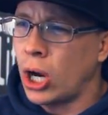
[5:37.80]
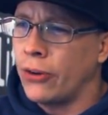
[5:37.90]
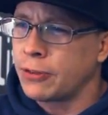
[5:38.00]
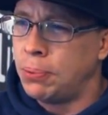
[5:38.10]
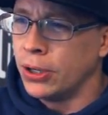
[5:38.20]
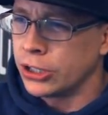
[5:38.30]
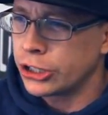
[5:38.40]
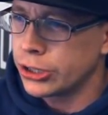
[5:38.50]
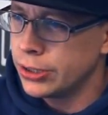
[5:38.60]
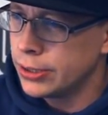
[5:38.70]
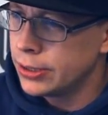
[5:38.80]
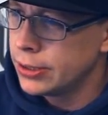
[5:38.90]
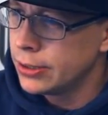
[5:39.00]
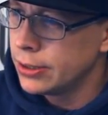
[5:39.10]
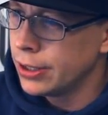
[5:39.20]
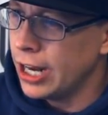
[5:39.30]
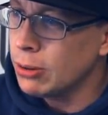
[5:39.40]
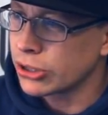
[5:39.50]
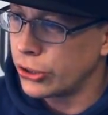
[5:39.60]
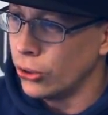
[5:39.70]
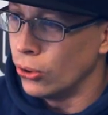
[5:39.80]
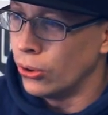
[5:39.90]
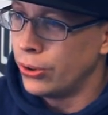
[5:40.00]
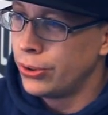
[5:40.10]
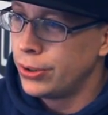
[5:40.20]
soft push. That was cool.